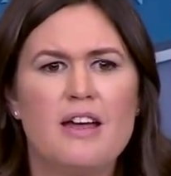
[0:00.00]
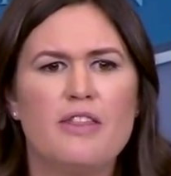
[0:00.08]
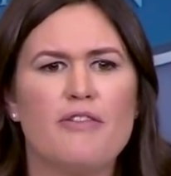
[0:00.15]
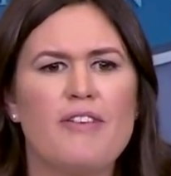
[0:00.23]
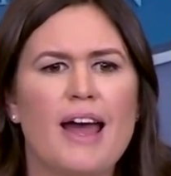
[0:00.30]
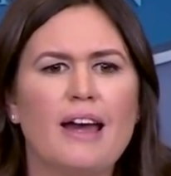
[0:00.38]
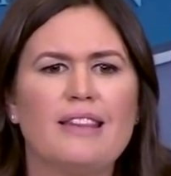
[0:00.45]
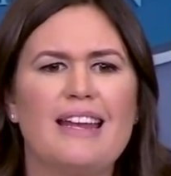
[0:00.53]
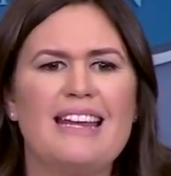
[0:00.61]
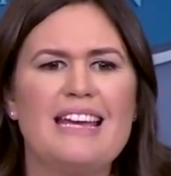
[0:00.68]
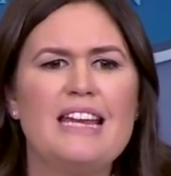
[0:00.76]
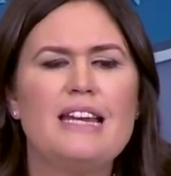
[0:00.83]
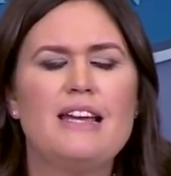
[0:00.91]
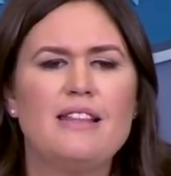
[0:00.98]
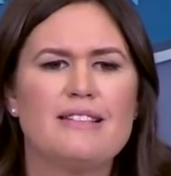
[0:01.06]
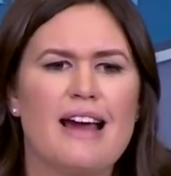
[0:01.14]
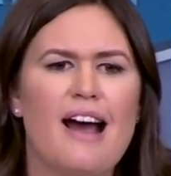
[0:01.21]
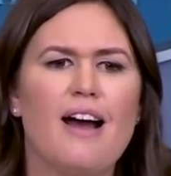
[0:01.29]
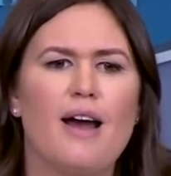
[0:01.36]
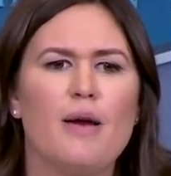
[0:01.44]
The fact that any
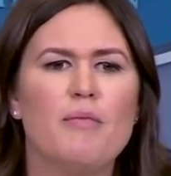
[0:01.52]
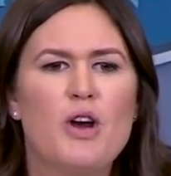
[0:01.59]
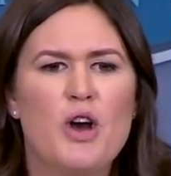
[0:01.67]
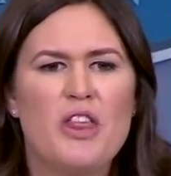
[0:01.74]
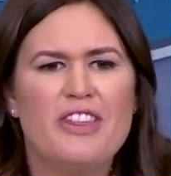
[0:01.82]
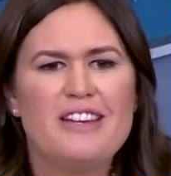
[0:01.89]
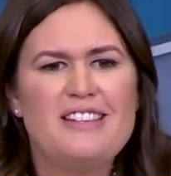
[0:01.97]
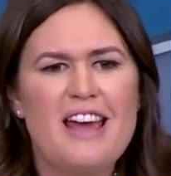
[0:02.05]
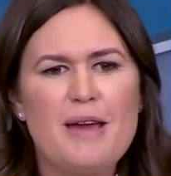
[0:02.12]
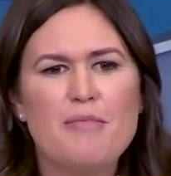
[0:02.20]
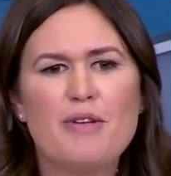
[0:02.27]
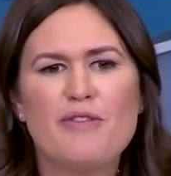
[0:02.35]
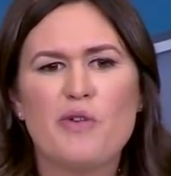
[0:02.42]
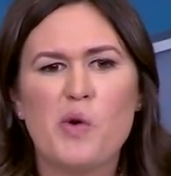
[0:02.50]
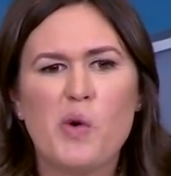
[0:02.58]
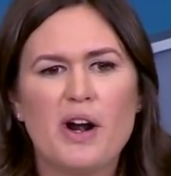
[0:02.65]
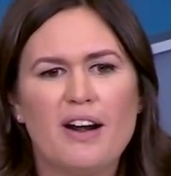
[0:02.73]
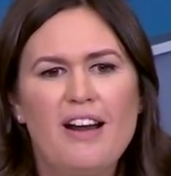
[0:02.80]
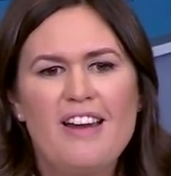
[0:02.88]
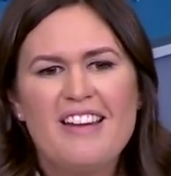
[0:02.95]
time the day
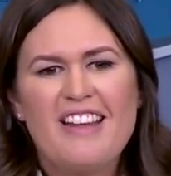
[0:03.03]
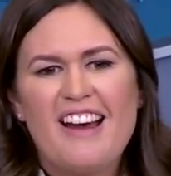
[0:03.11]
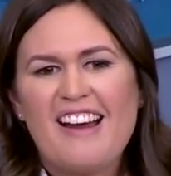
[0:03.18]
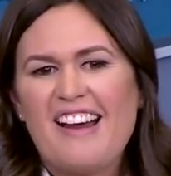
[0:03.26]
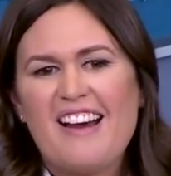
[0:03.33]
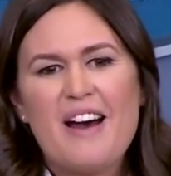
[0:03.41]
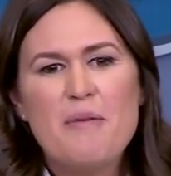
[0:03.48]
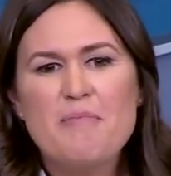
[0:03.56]
before uh,